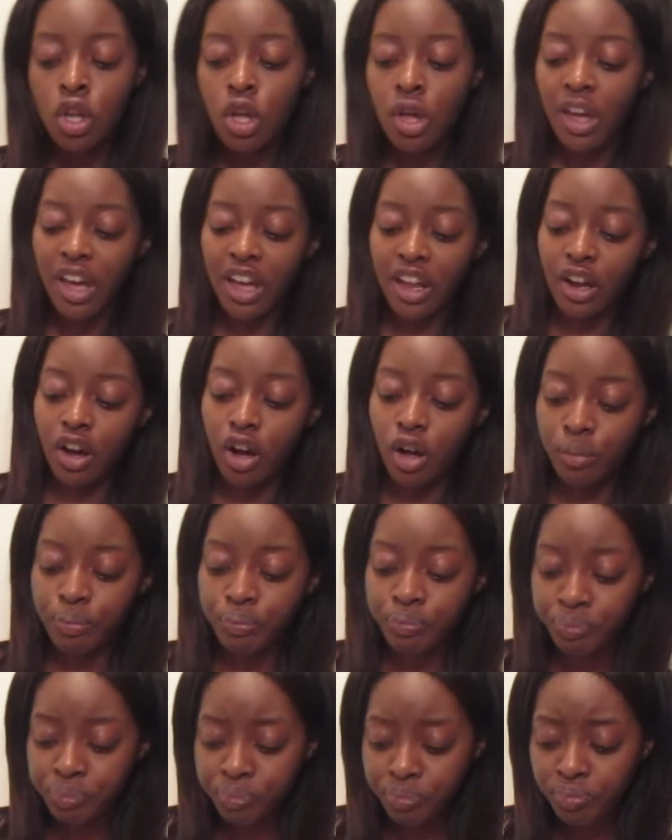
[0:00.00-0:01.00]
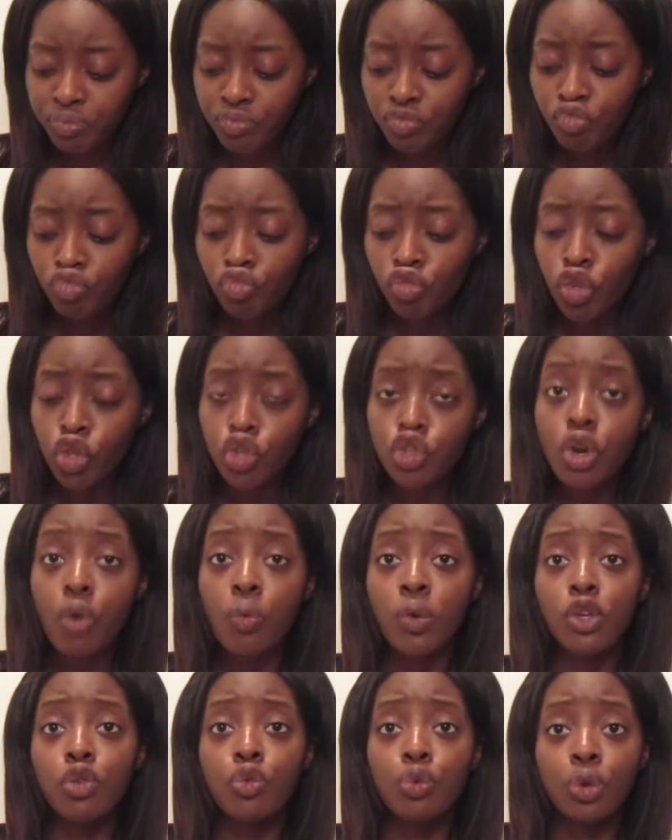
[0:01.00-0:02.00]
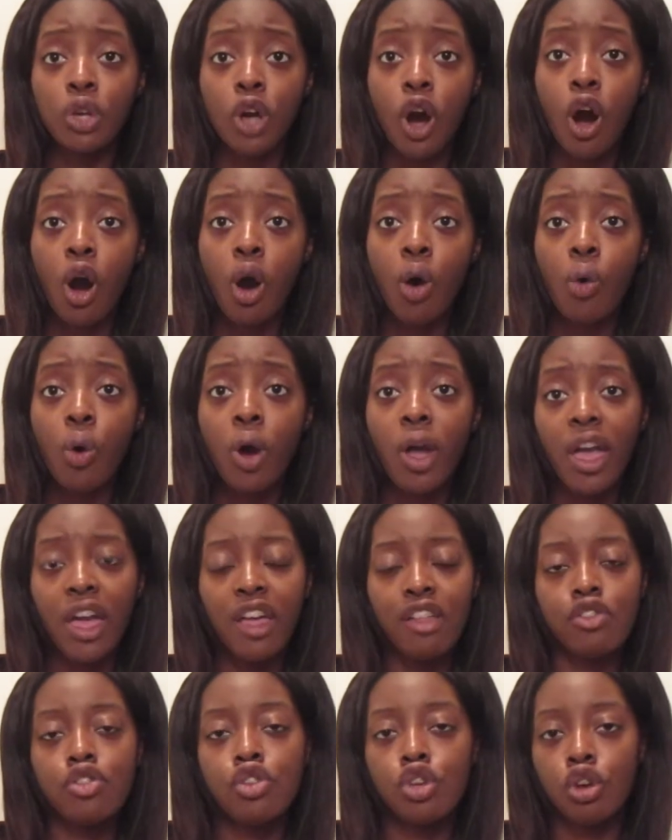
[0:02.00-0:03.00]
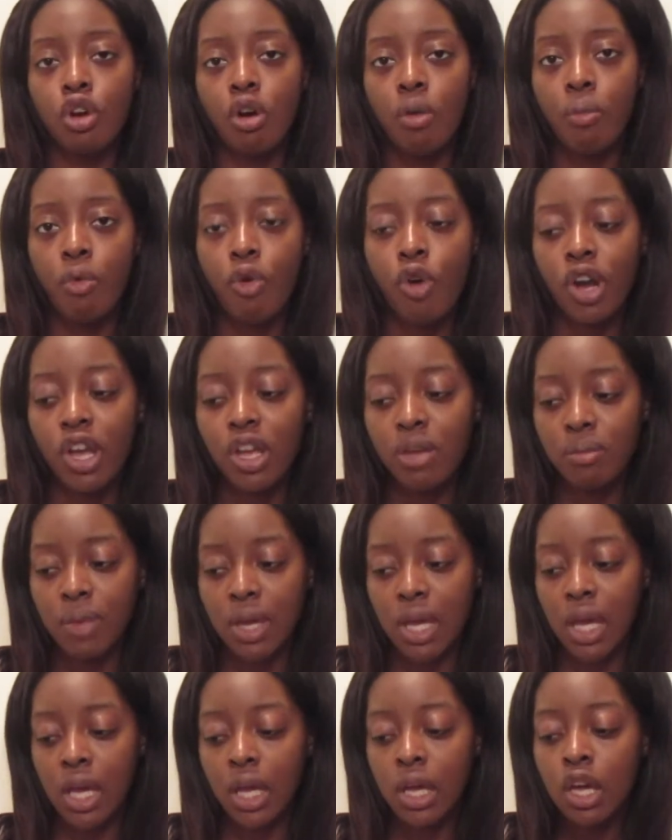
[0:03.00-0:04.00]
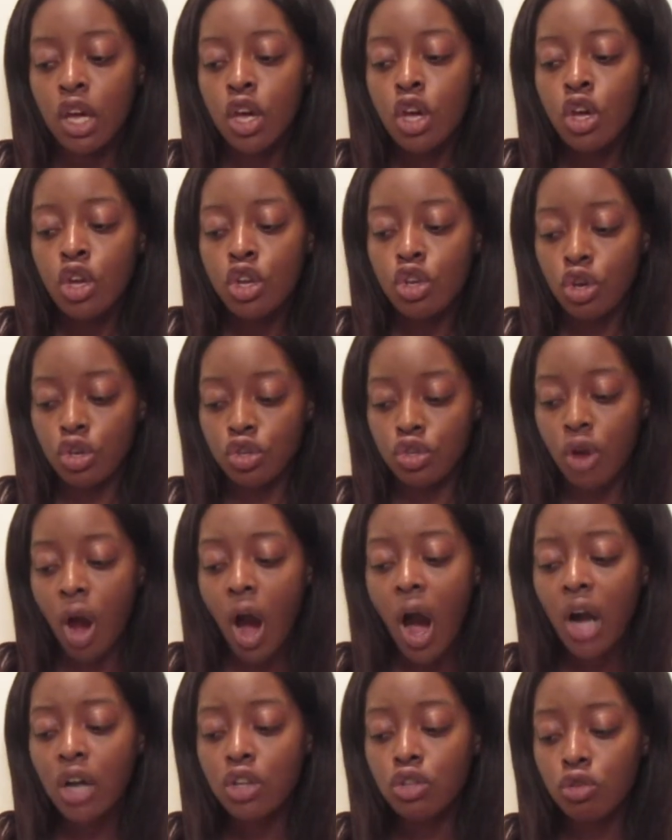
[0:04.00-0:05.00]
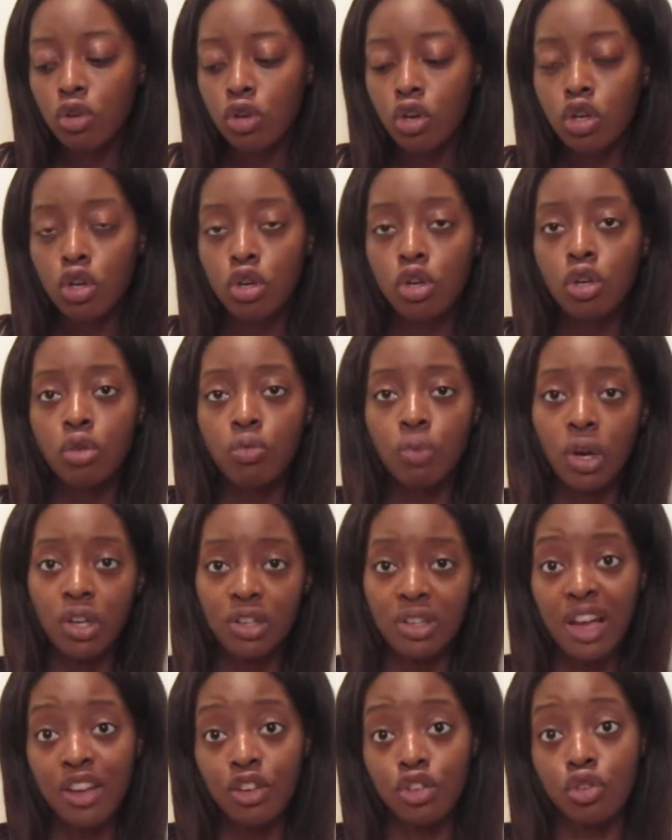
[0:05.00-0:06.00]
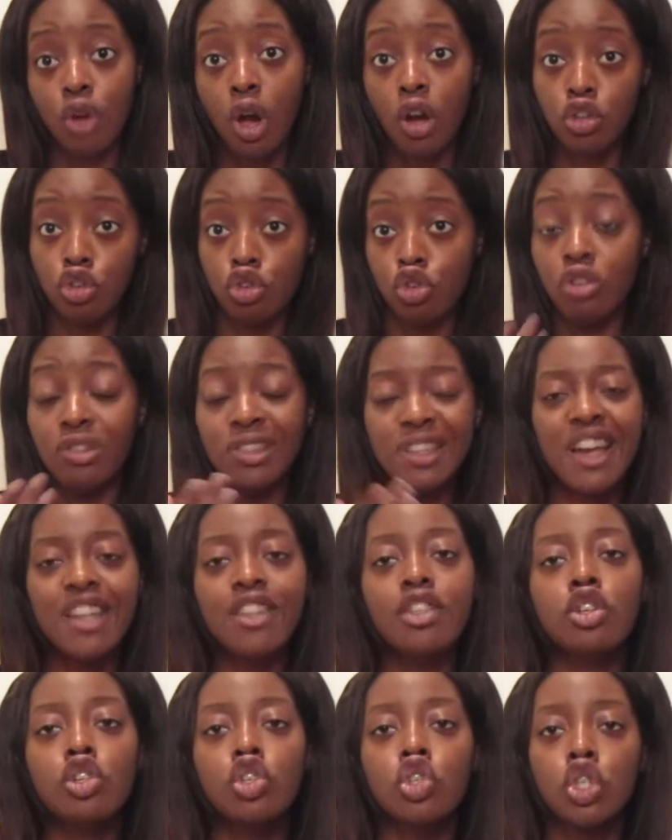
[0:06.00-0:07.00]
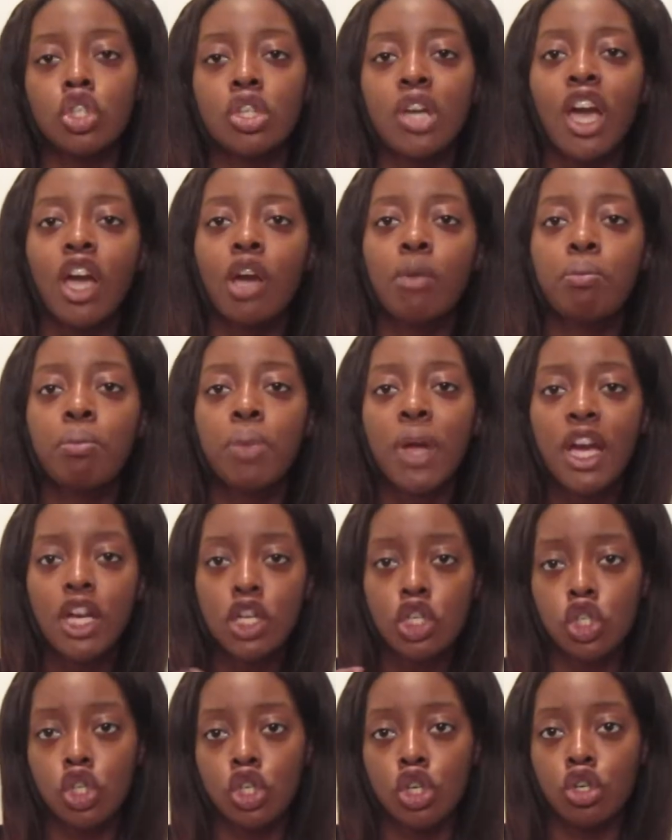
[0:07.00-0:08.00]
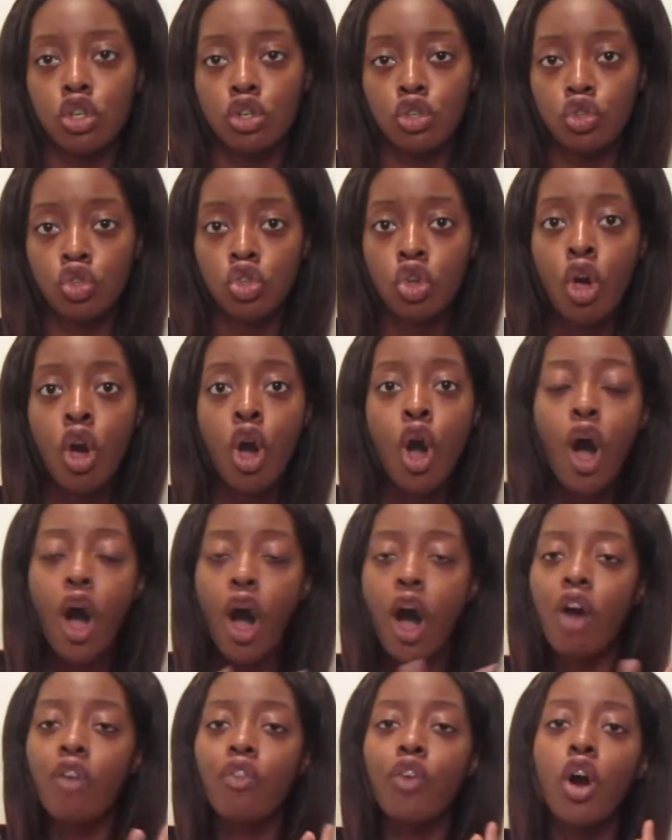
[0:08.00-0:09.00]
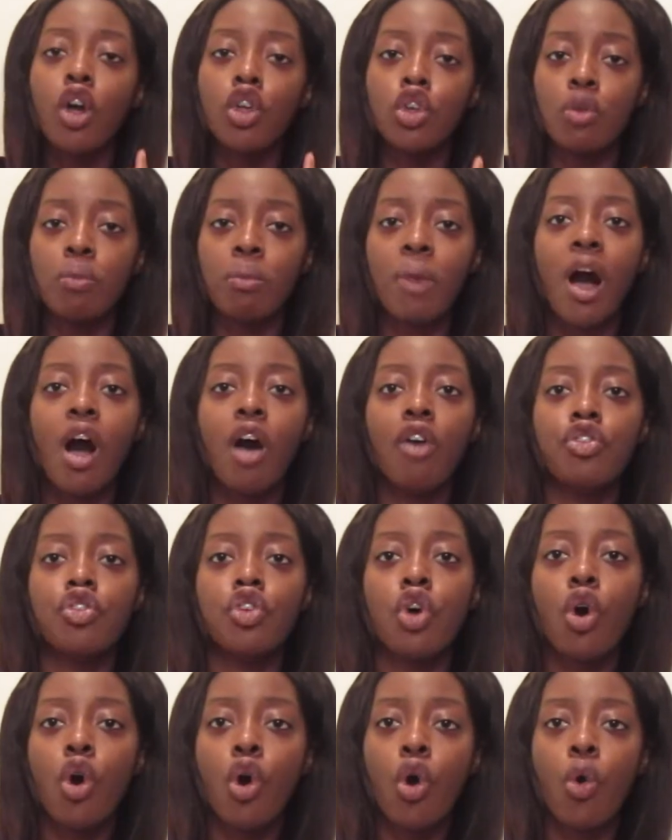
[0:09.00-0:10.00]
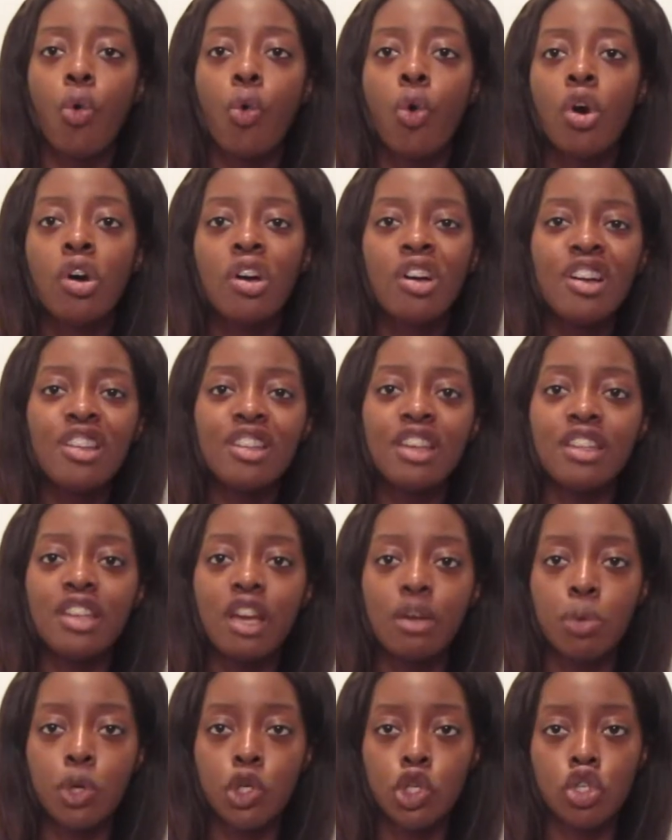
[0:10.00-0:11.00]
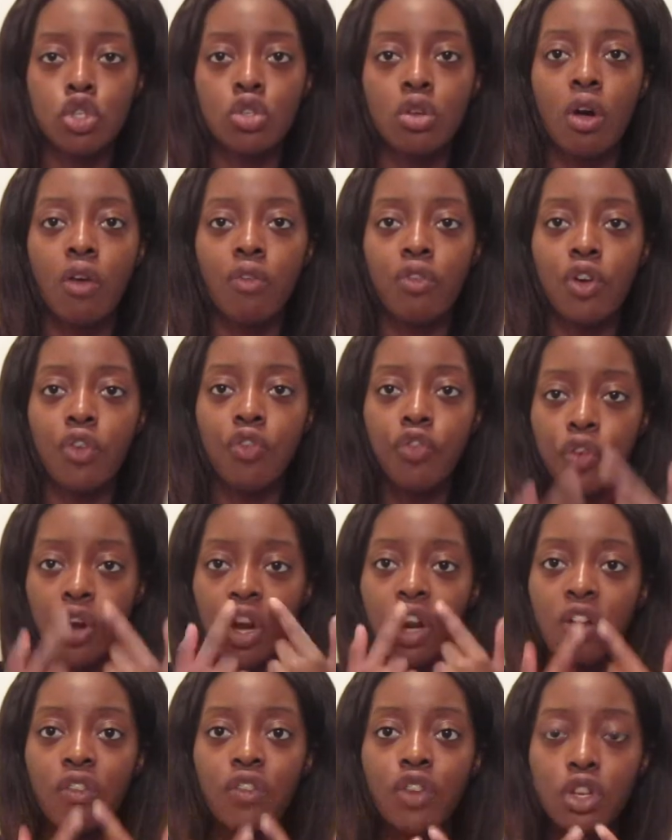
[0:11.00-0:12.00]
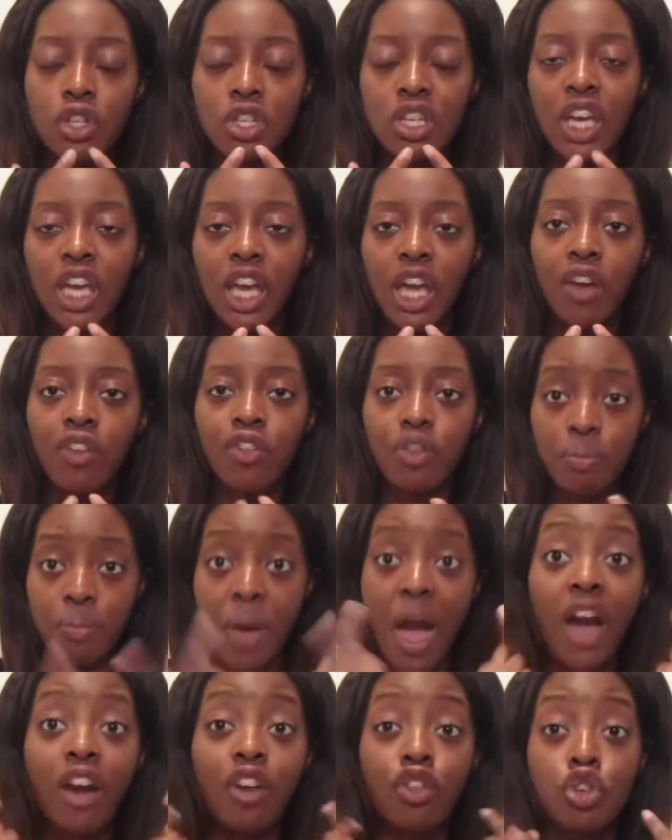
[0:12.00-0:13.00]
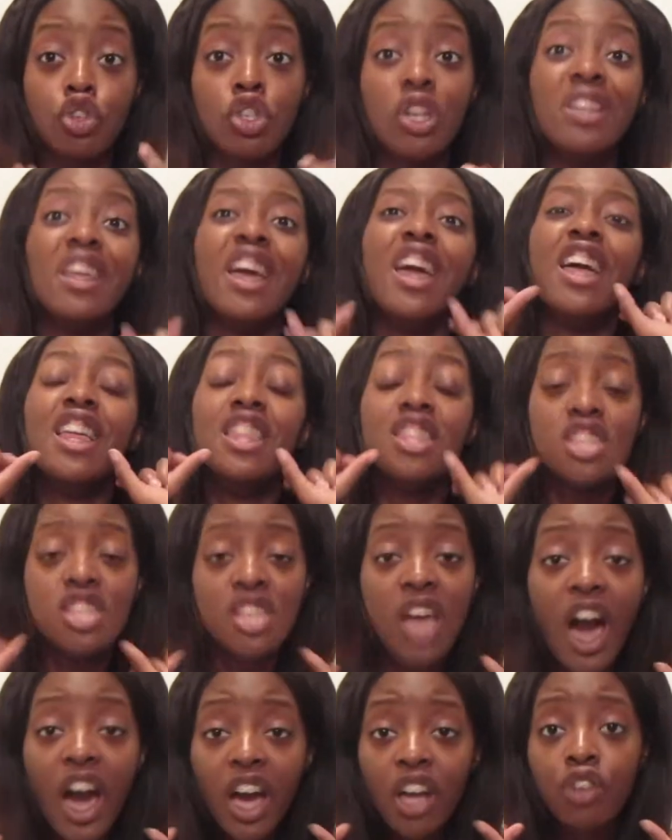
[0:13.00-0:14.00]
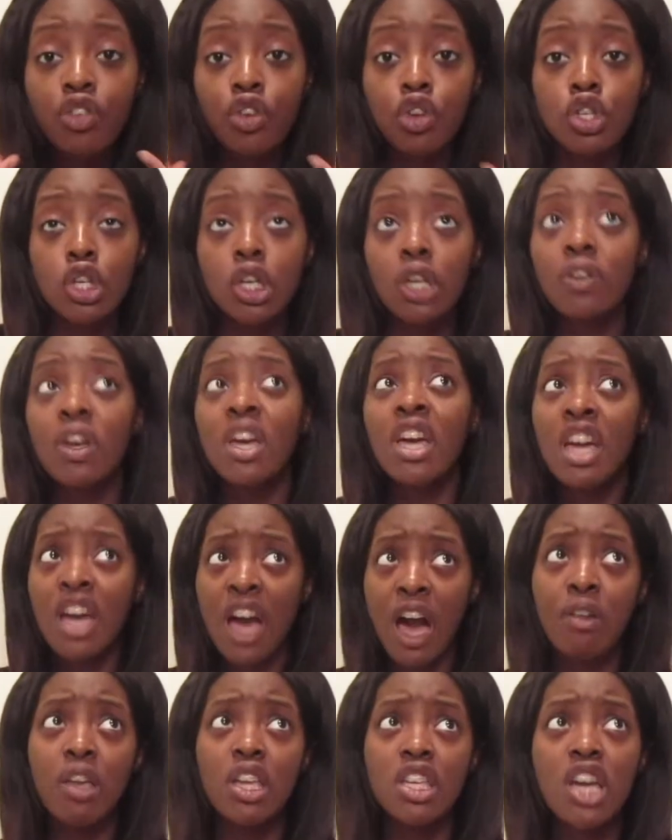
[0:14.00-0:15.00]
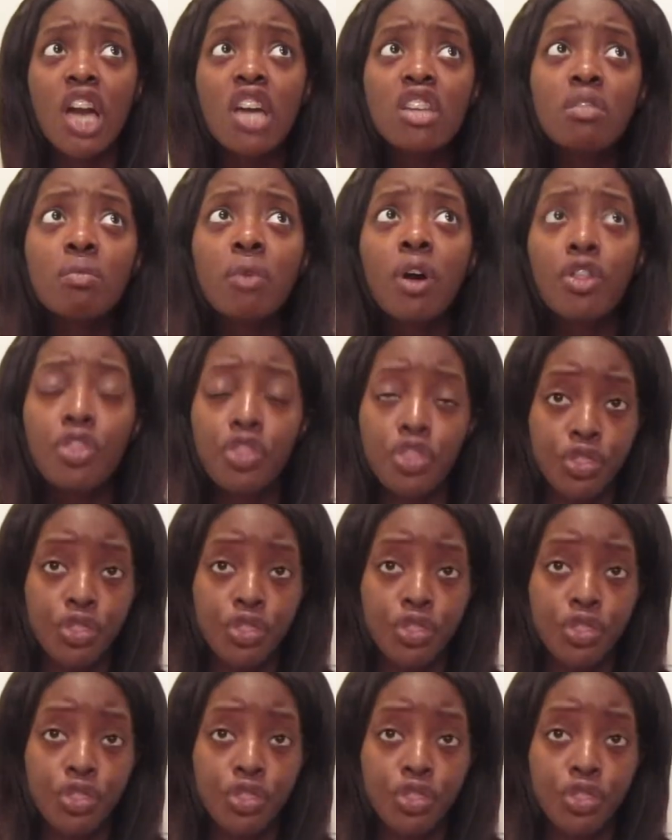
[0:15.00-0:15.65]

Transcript: And so when you go into your appointment, your doctor, well, not your doctor, your dentist should take pictures of your mouth. So they take pictures of the front of your teeth, the back of your teeth, the inside of your teeth, and it takes about